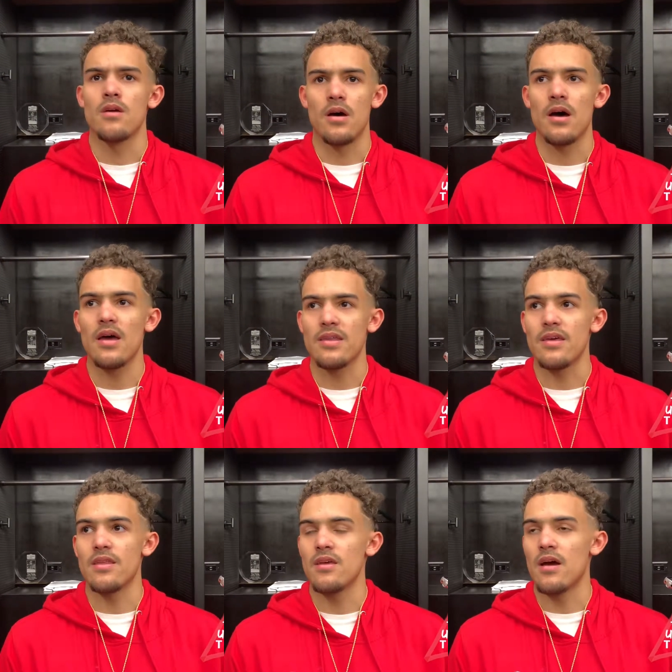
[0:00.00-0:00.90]
I
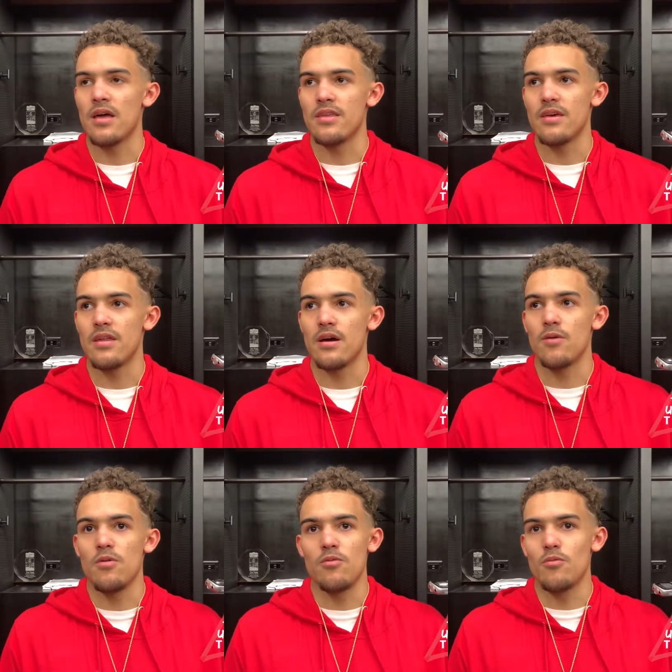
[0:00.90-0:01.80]
did.
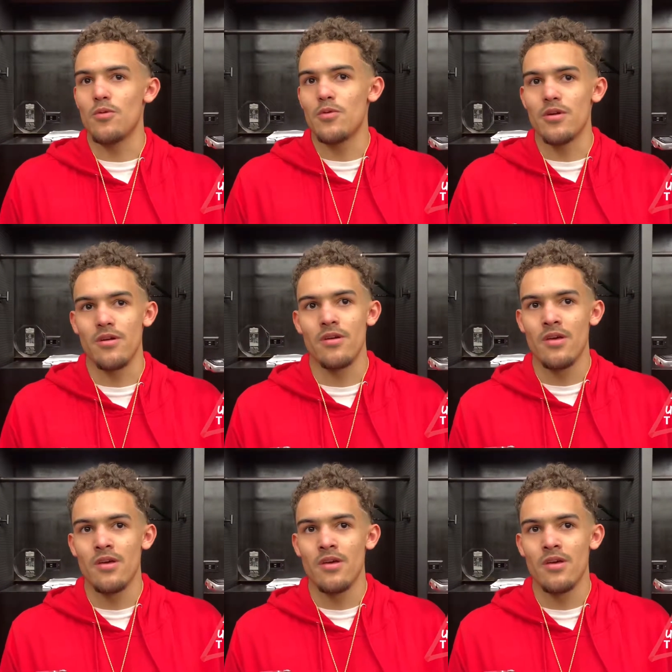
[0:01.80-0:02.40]
We were